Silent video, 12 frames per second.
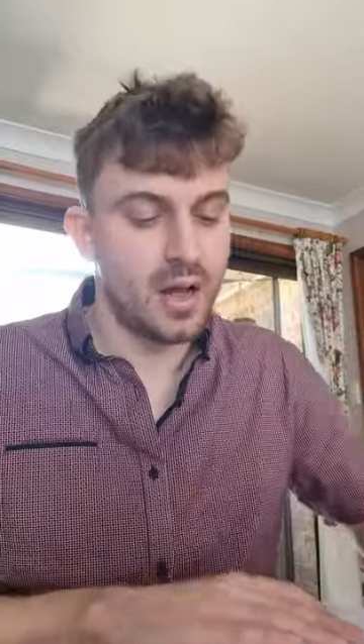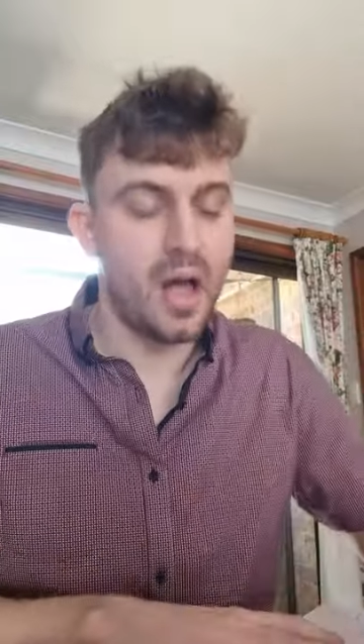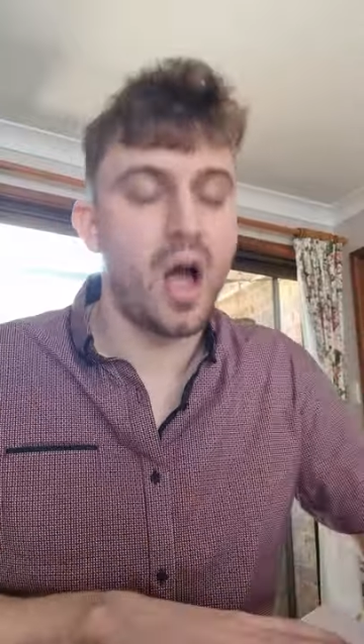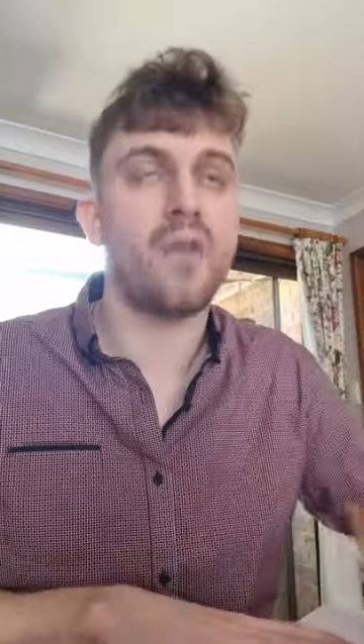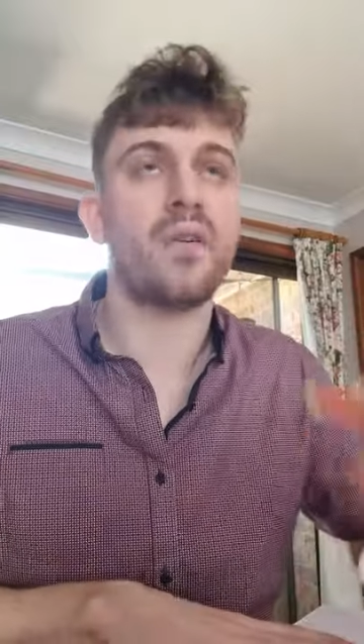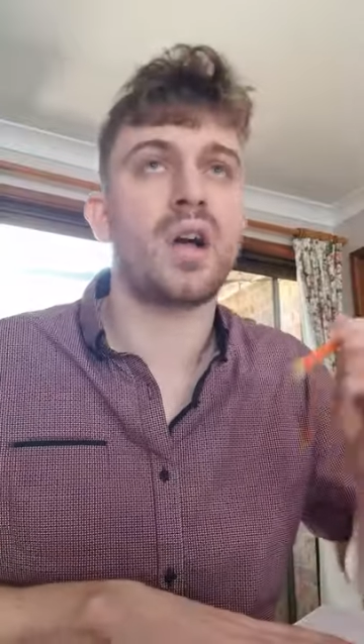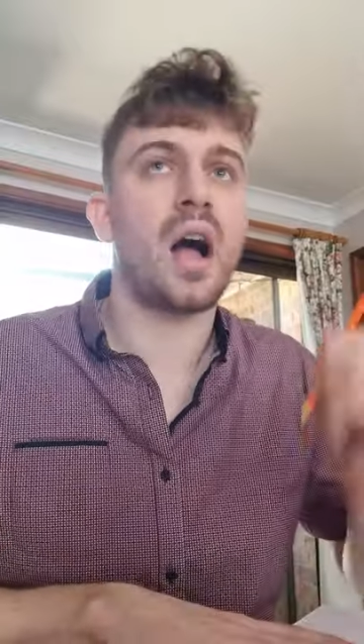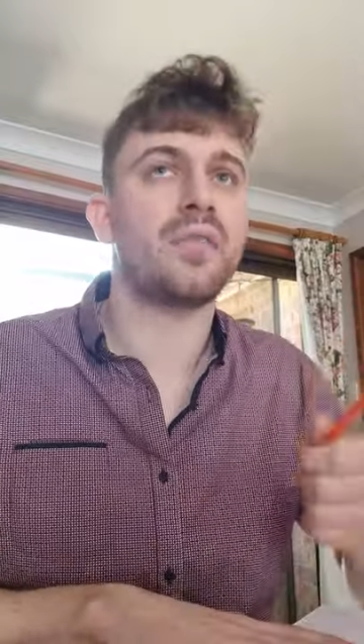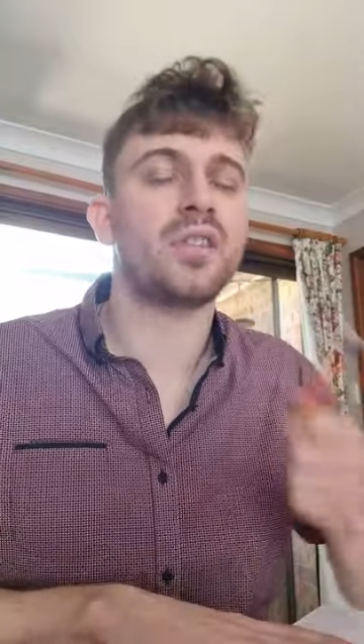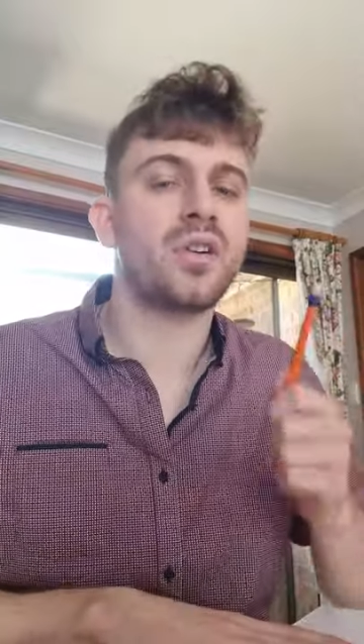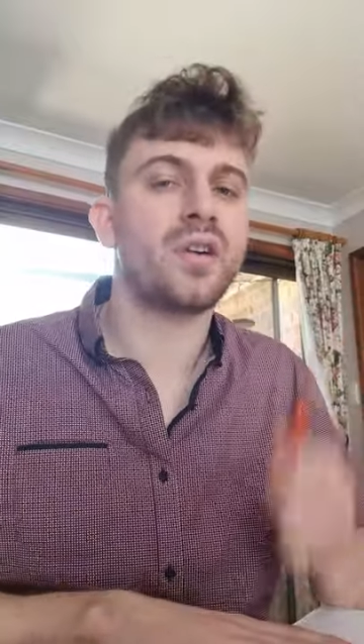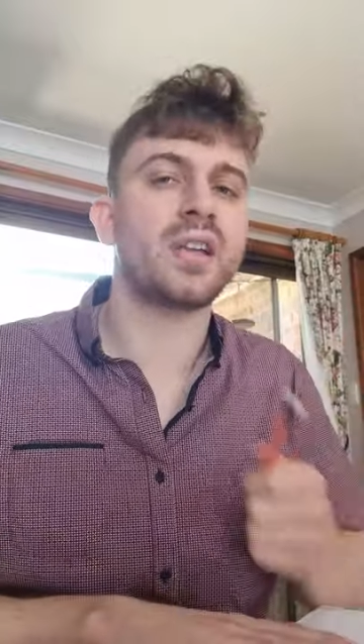However,
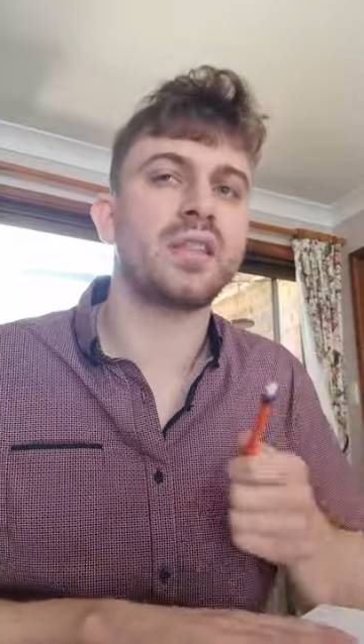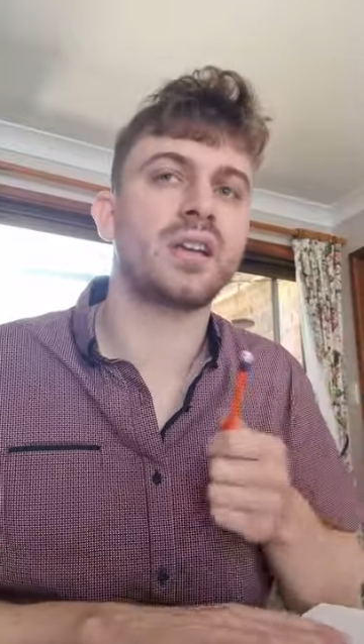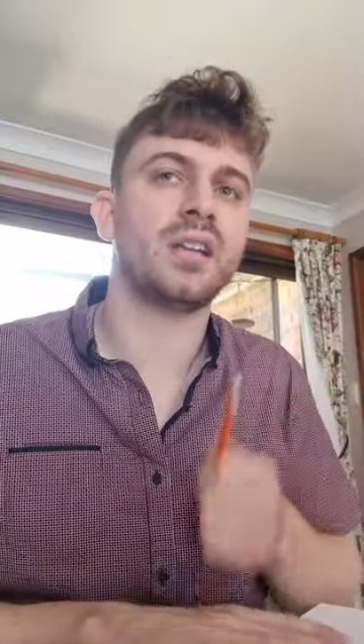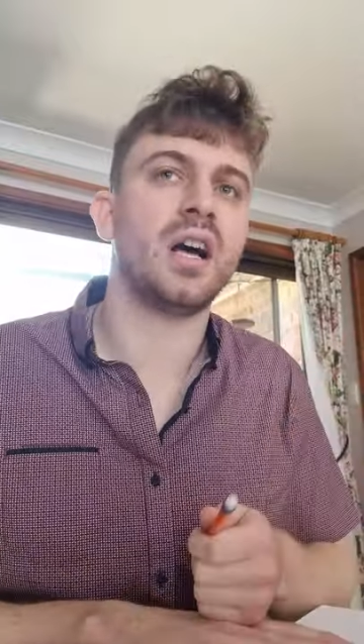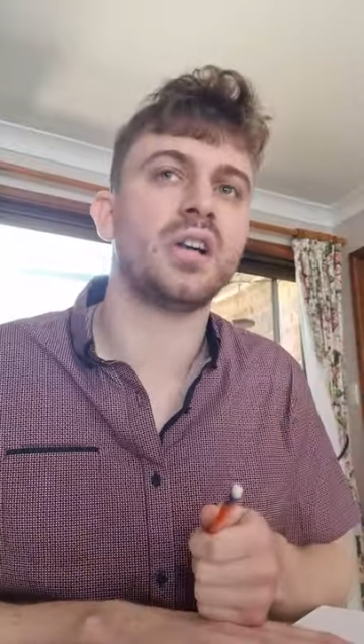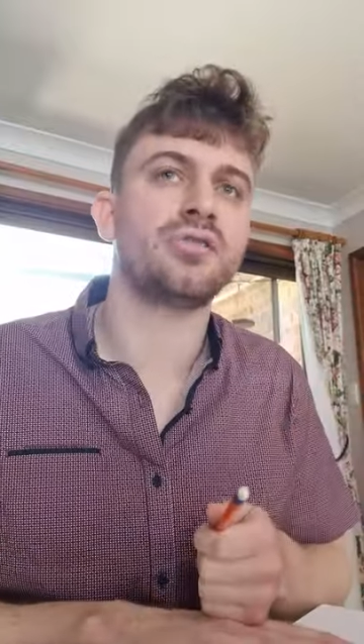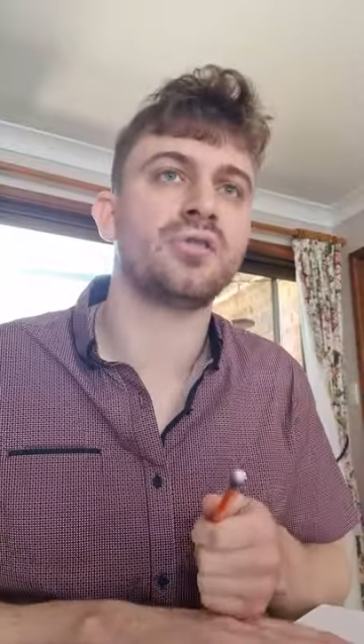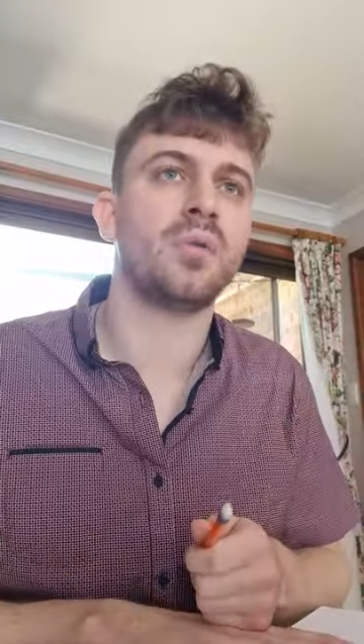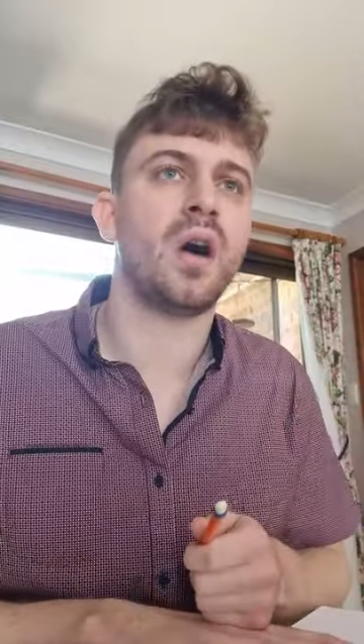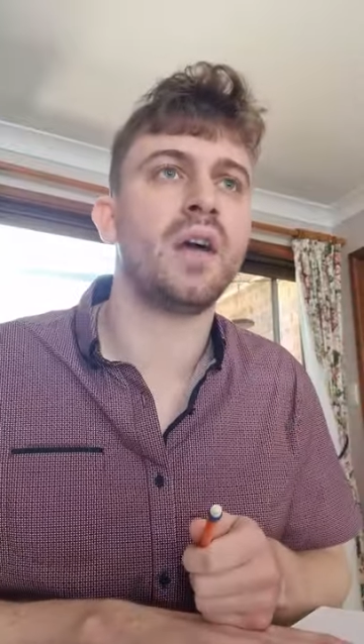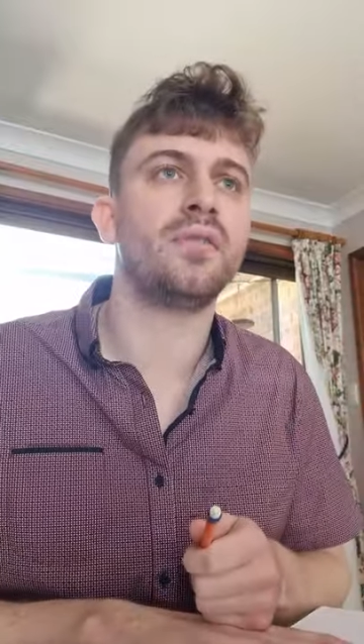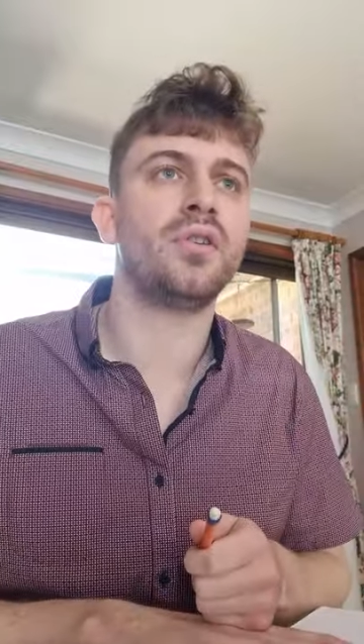after going in the classroom,
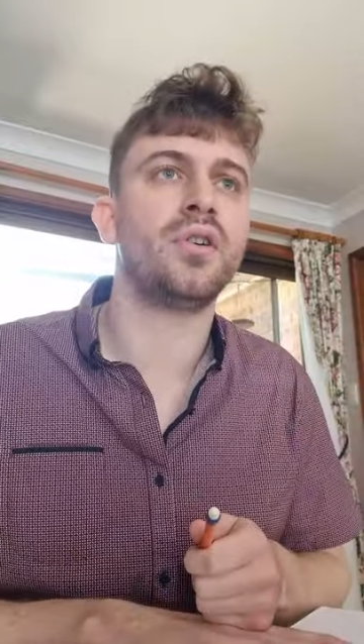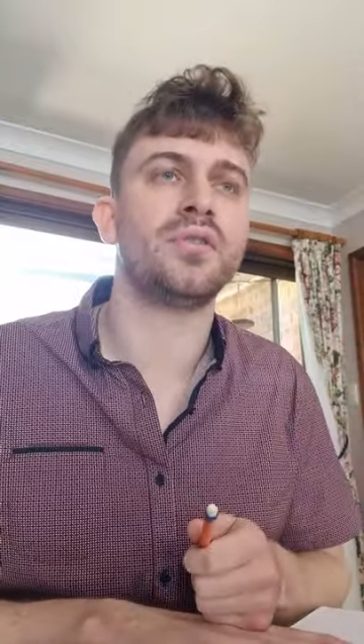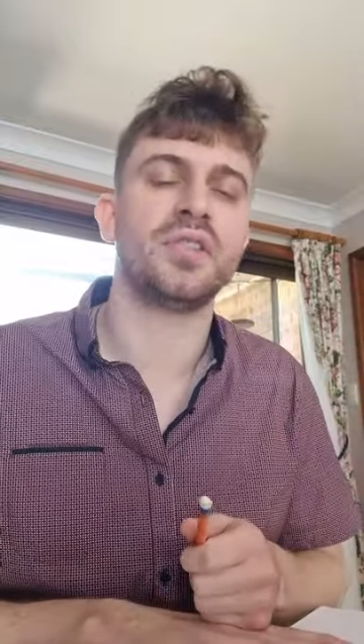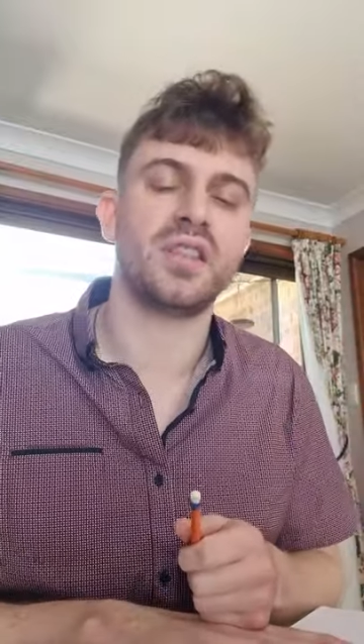I've learned